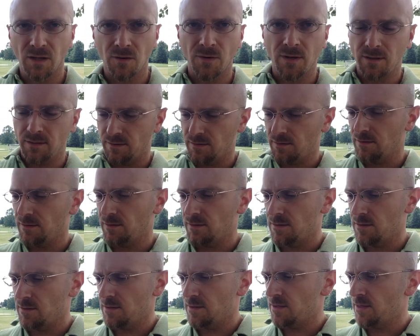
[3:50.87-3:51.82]
Well,
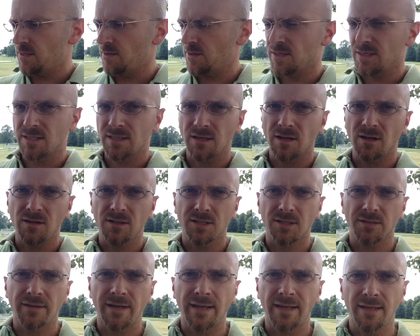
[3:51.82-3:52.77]
there's
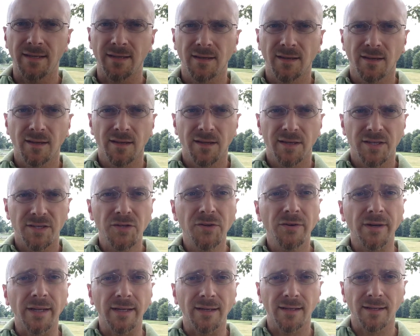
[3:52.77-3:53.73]
also a
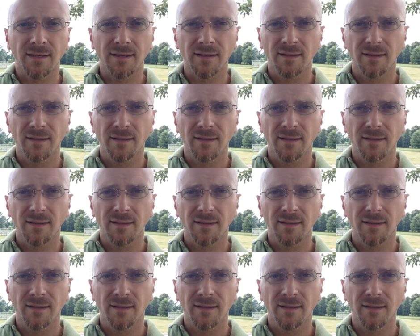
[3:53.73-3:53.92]
unit